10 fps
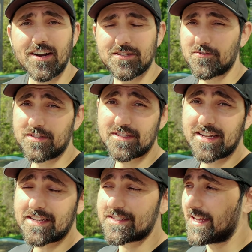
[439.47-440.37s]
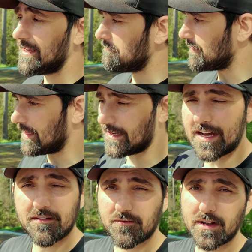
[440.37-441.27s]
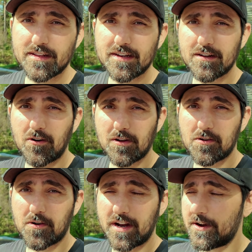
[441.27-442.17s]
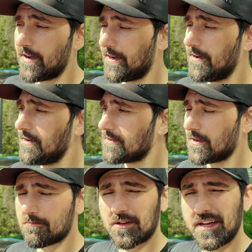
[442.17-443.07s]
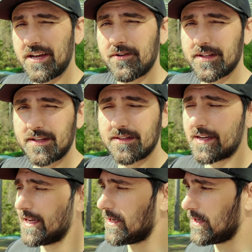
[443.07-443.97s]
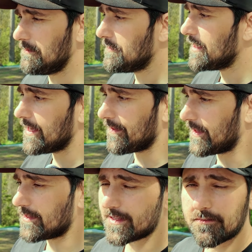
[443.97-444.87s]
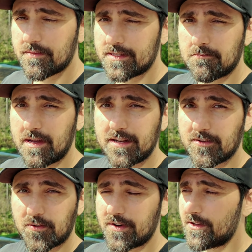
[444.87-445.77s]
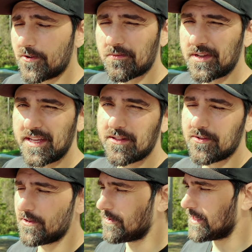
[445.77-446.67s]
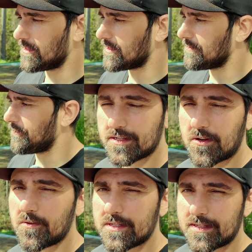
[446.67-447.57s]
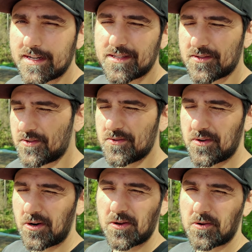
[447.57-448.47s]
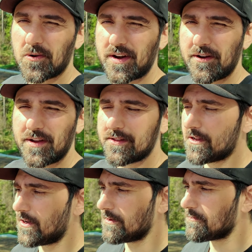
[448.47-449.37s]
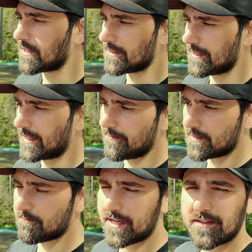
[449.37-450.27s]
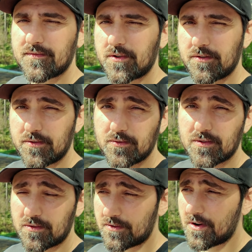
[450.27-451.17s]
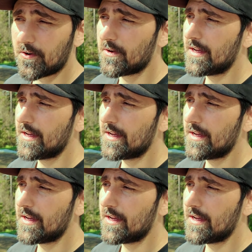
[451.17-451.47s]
All right, so it's the next day and I've rented a hollow core aerator. So I'm gonna aerate the entire lawn. And this step isn't mandatory, you don't need to do this, but it's always nice to hollow core aerate the lawn because it gives space for the roots to grow.